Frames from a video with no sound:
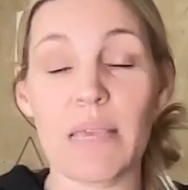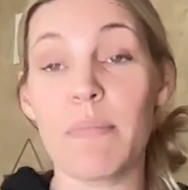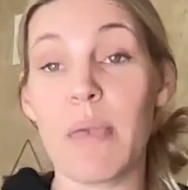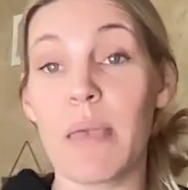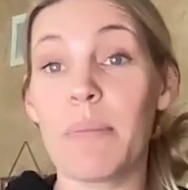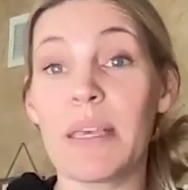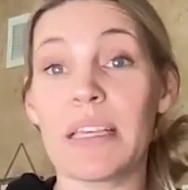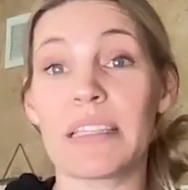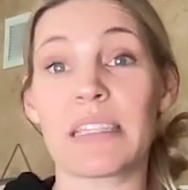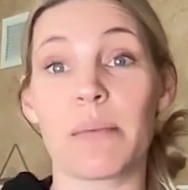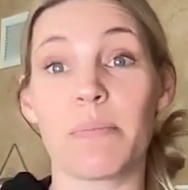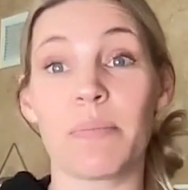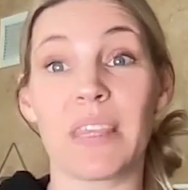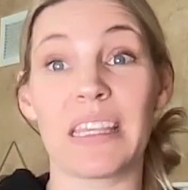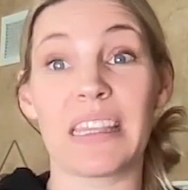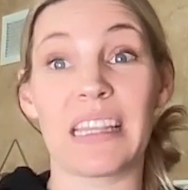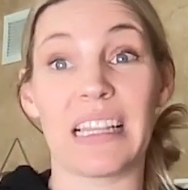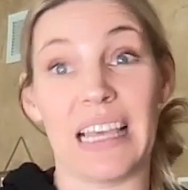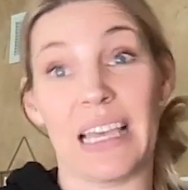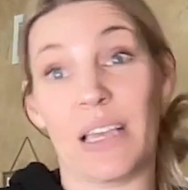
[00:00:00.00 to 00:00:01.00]
Maybe it's
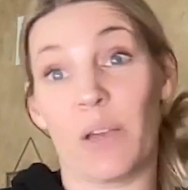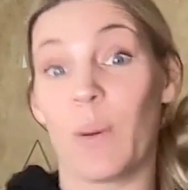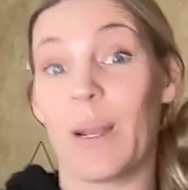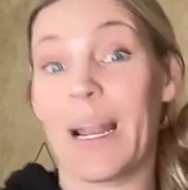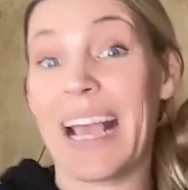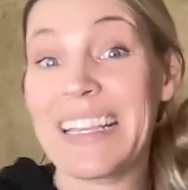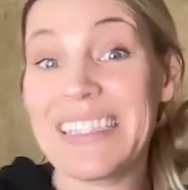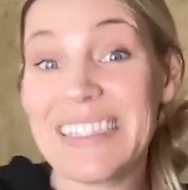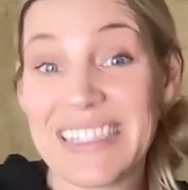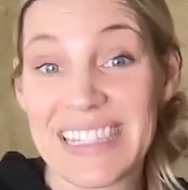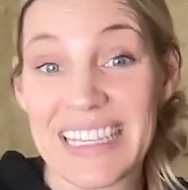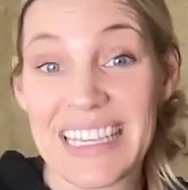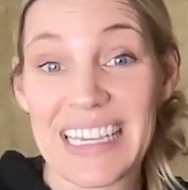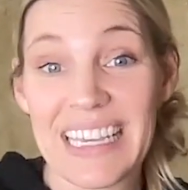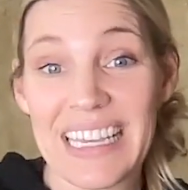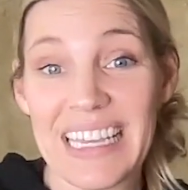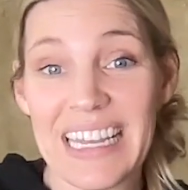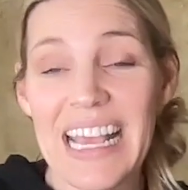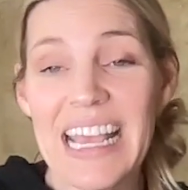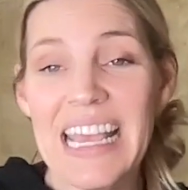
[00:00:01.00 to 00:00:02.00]
something that like when I see
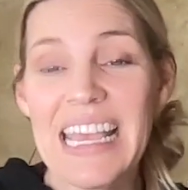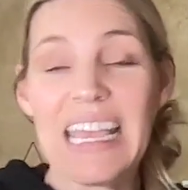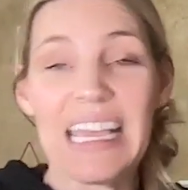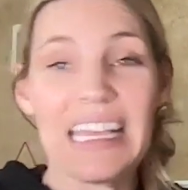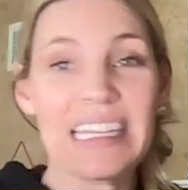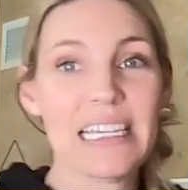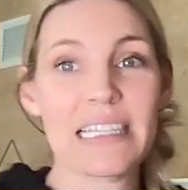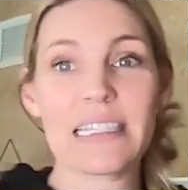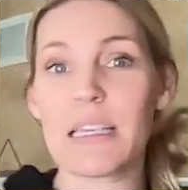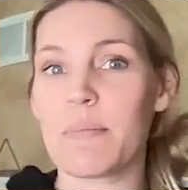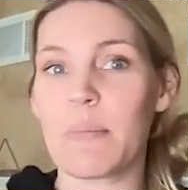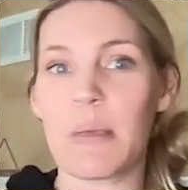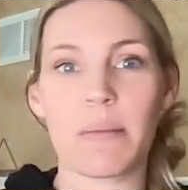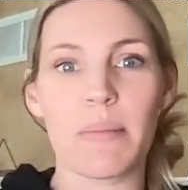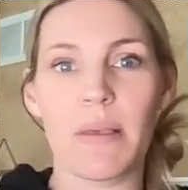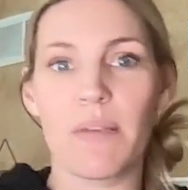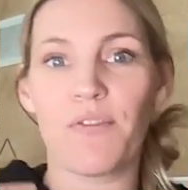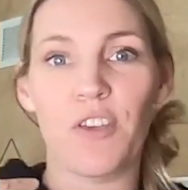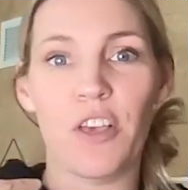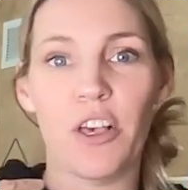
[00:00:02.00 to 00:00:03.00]
it, it doesn't make
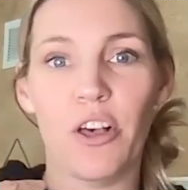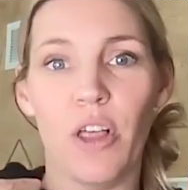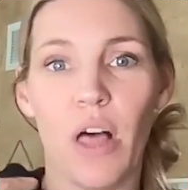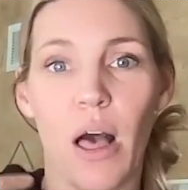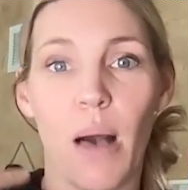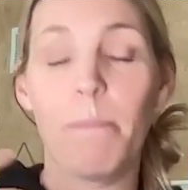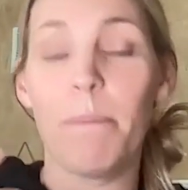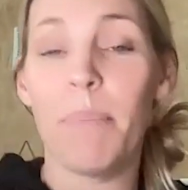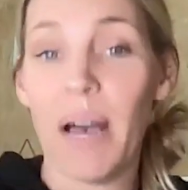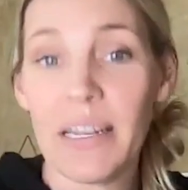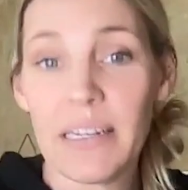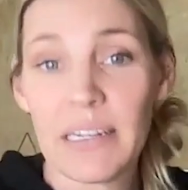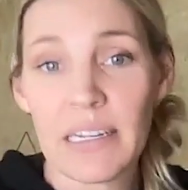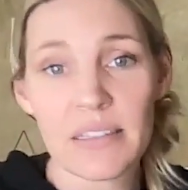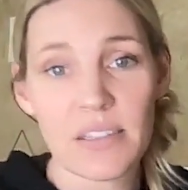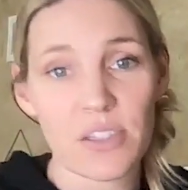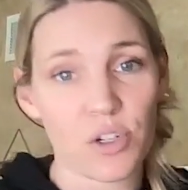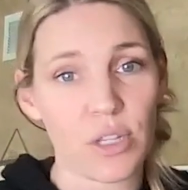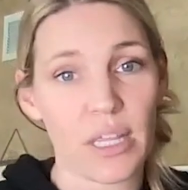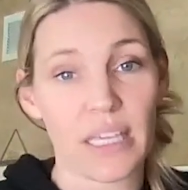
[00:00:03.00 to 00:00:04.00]
me feel
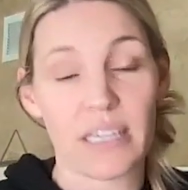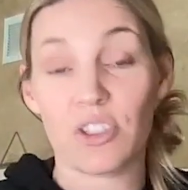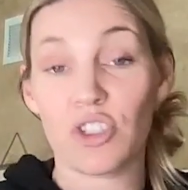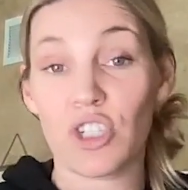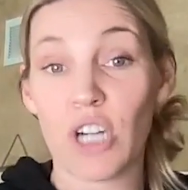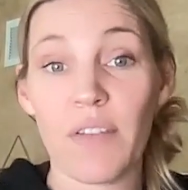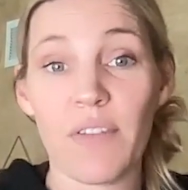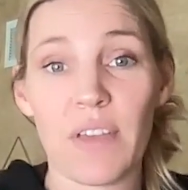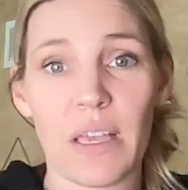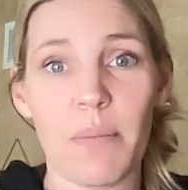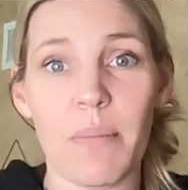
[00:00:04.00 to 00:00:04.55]
abundance or like striving.